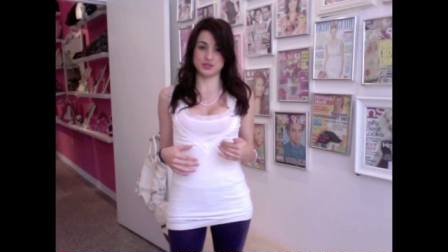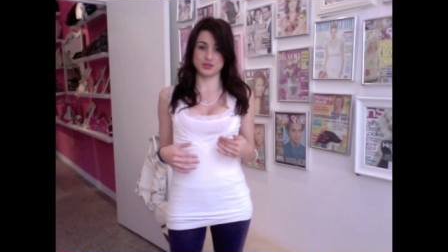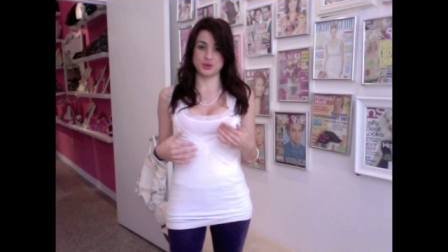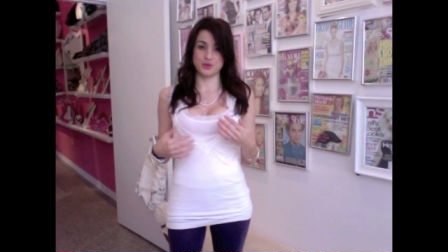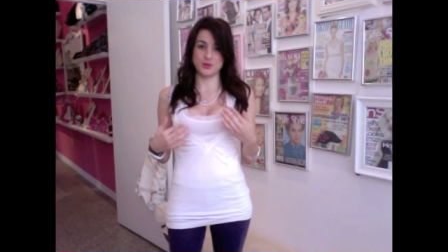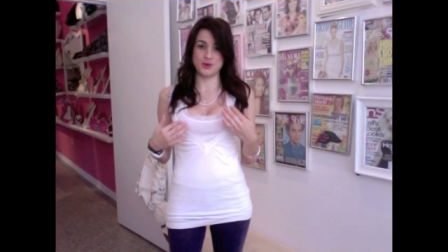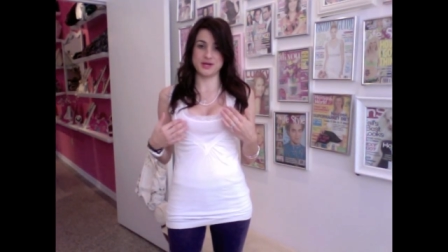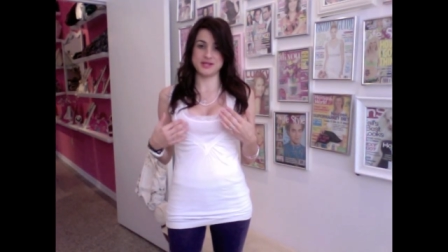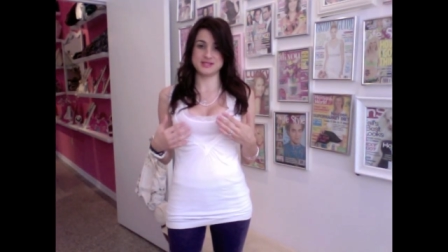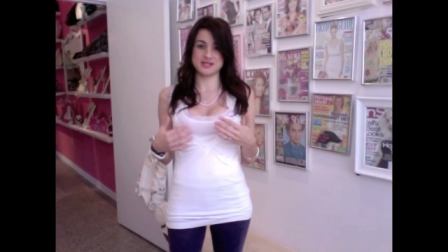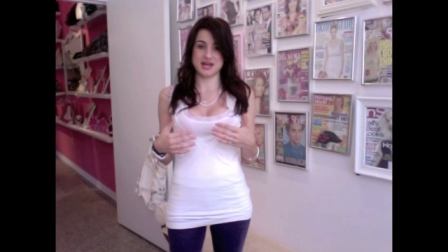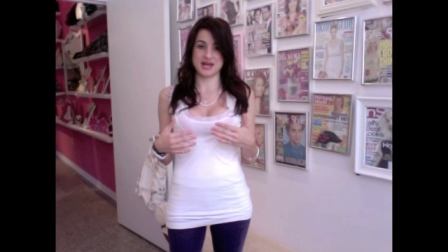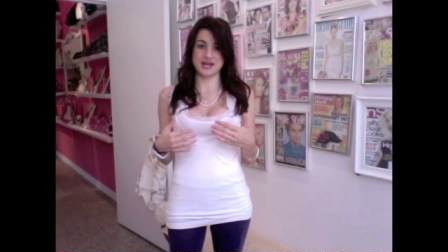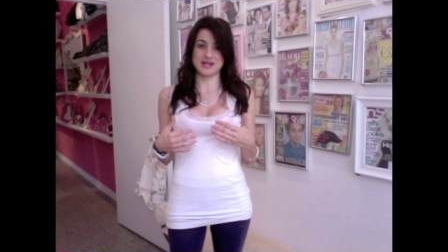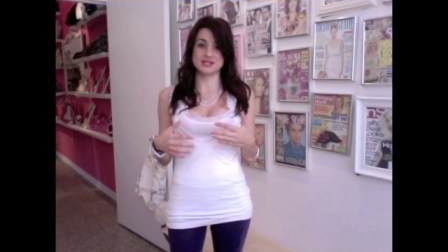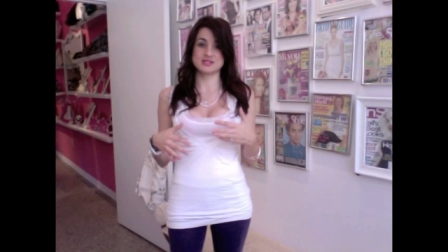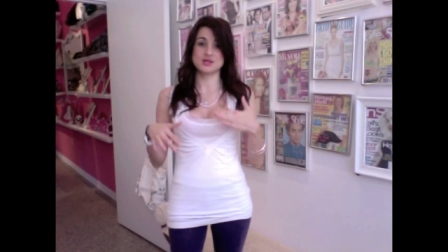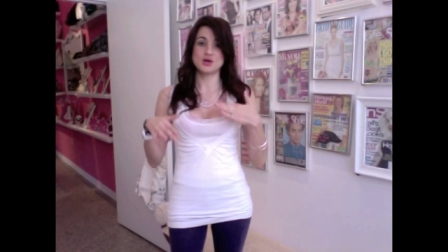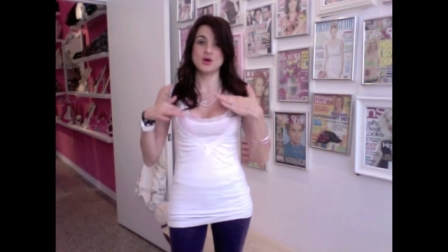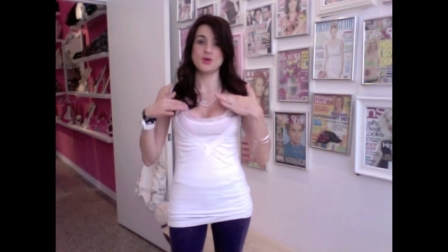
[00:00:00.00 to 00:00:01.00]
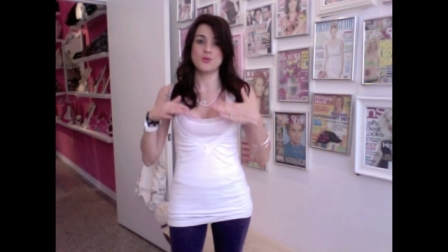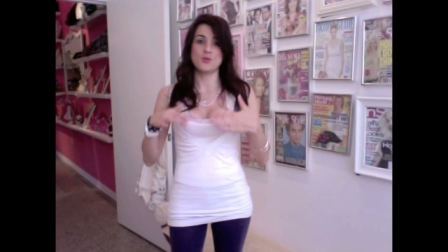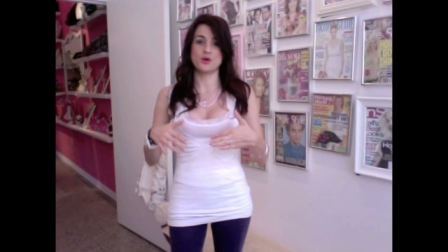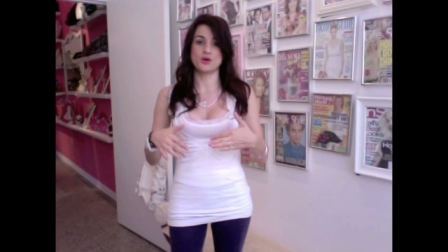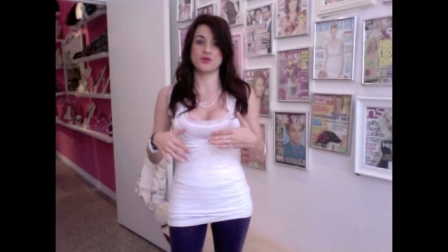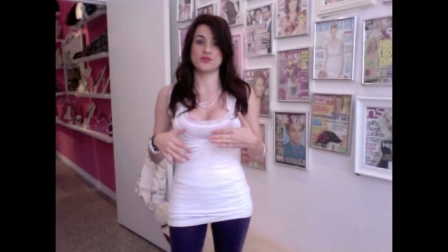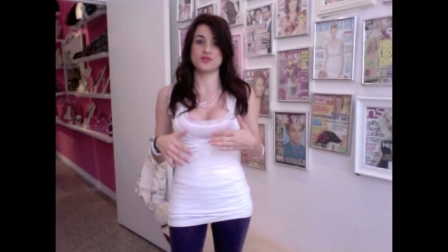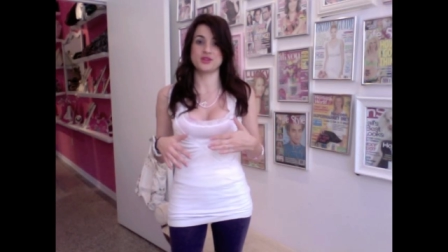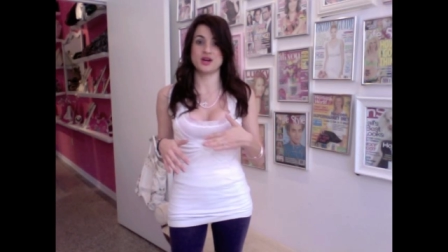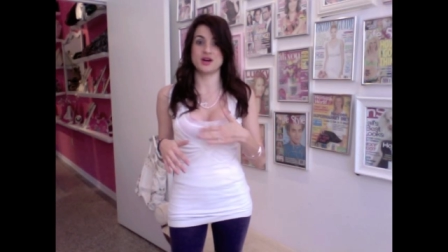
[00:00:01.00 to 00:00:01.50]
little white tanks,
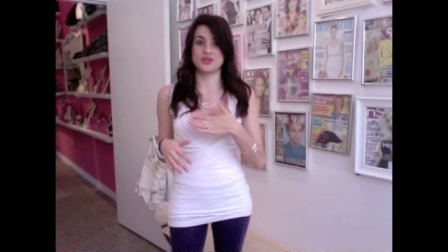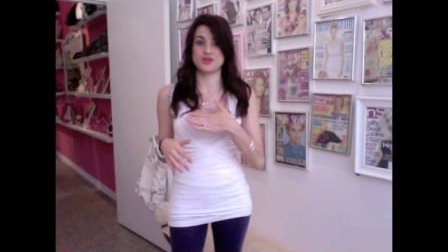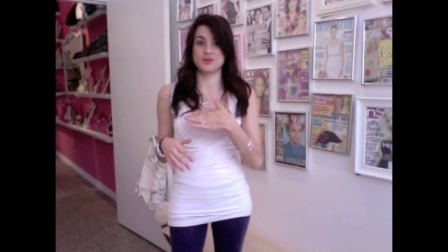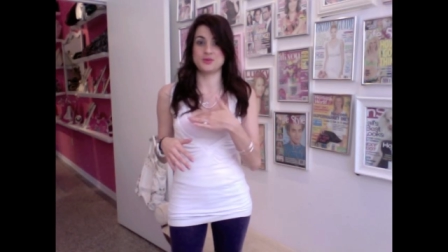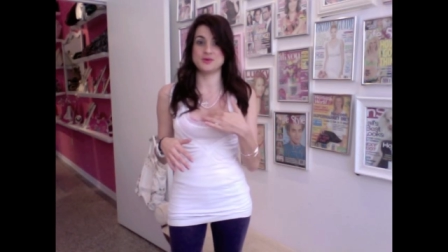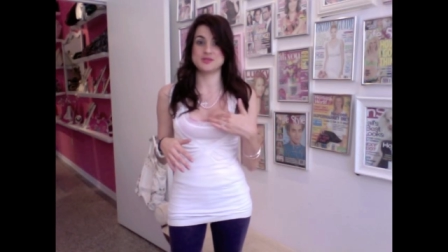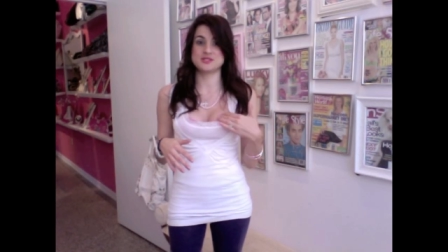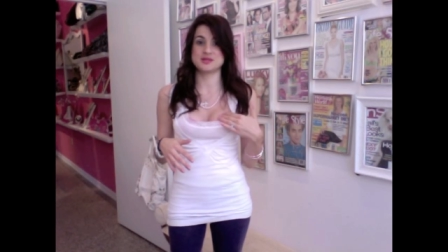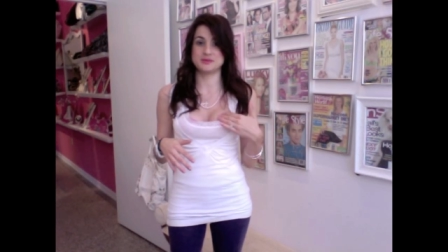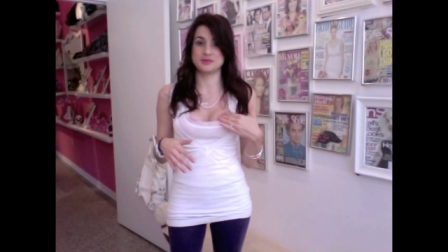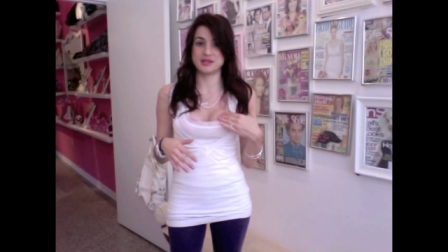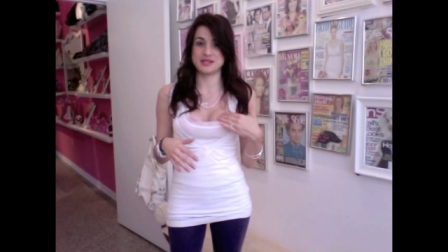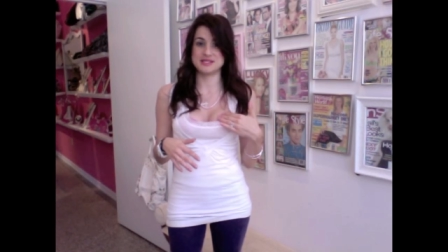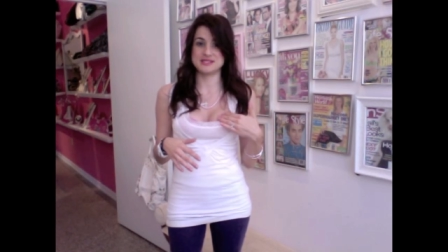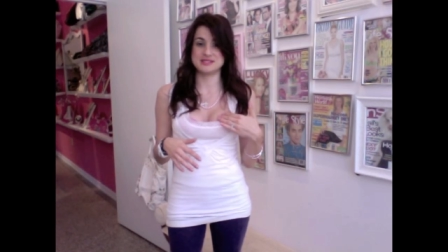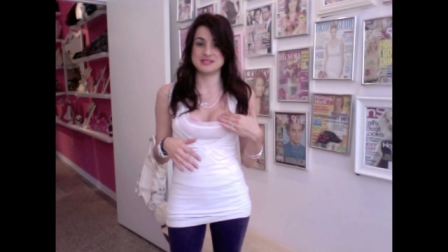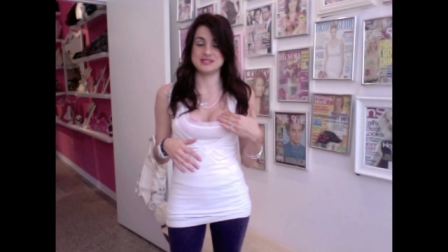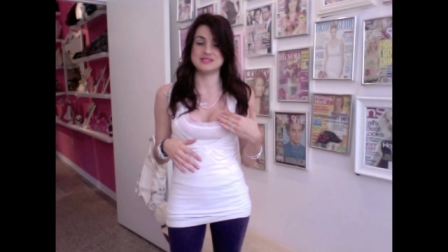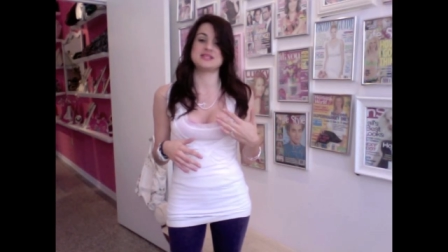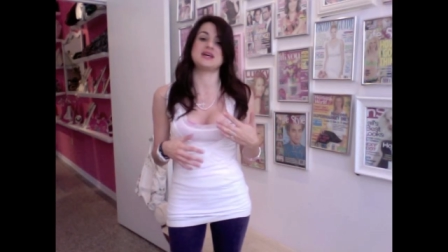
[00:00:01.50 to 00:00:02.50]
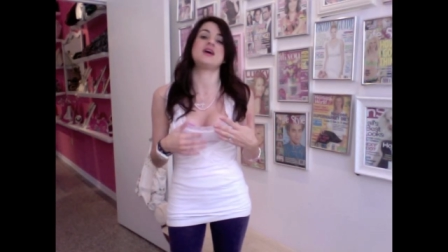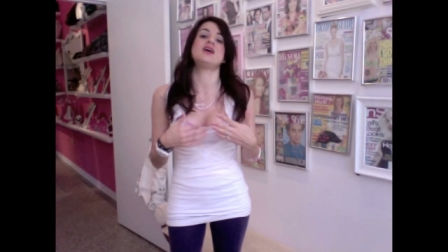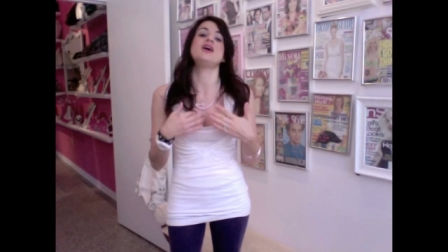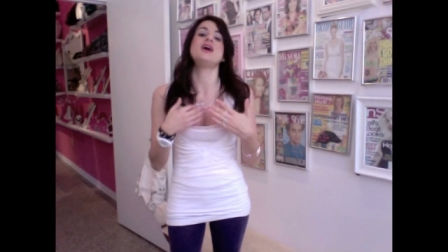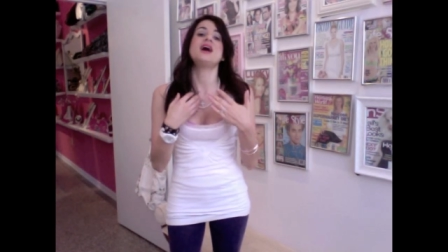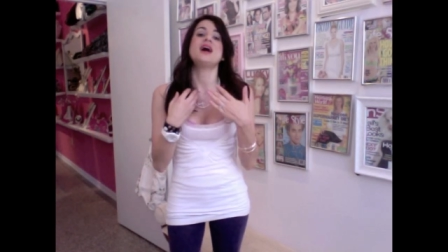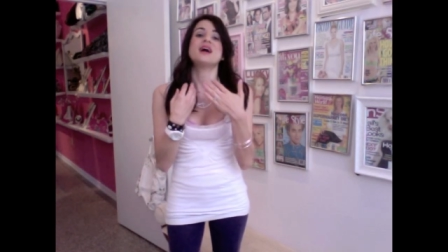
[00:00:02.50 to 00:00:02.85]
one over the other with some lace detail,